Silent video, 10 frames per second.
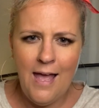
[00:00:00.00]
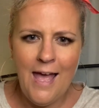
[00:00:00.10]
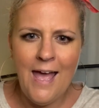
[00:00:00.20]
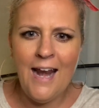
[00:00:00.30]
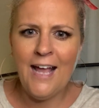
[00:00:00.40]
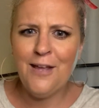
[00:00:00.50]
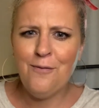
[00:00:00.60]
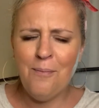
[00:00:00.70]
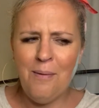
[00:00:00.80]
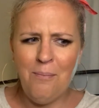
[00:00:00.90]
And I can
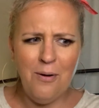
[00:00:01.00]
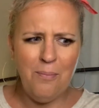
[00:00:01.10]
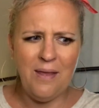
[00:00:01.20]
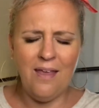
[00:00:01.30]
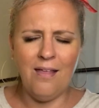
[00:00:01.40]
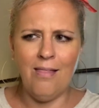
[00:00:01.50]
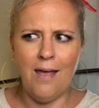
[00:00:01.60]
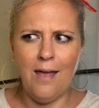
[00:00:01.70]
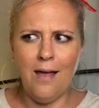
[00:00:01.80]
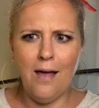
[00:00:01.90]
remember being
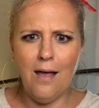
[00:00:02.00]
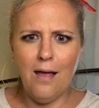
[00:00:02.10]
like,